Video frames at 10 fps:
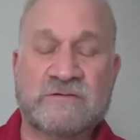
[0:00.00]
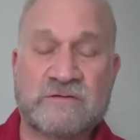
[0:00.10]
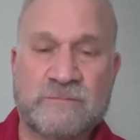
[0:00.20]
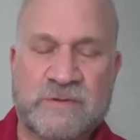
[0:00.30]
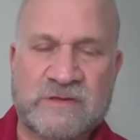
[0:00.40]

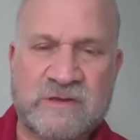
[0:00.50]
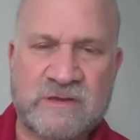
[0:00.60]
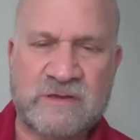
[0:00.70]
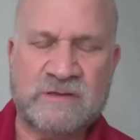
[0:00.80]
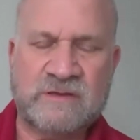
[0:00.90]
Just
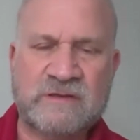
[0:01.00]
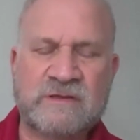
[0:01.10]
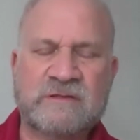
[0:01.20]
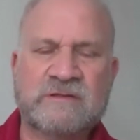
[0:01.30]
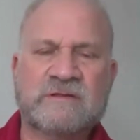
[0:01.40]
being,
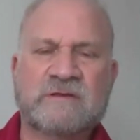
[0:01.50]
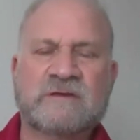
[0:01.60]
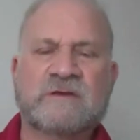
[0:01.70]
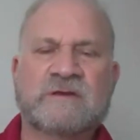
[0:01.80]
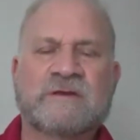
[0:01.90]

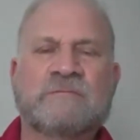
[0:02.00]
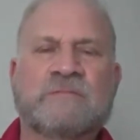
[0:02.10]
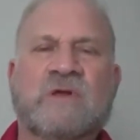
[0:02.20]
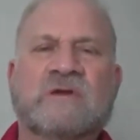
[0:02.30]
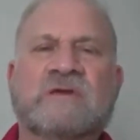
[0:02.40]

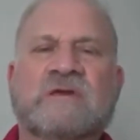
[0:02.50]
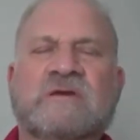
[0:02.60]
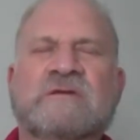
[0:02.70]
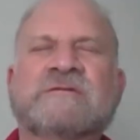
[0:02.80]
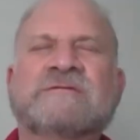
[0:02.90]
plugging
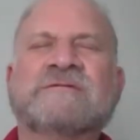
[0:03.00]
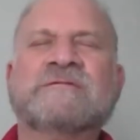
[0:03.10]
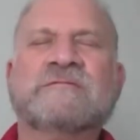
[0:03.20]
in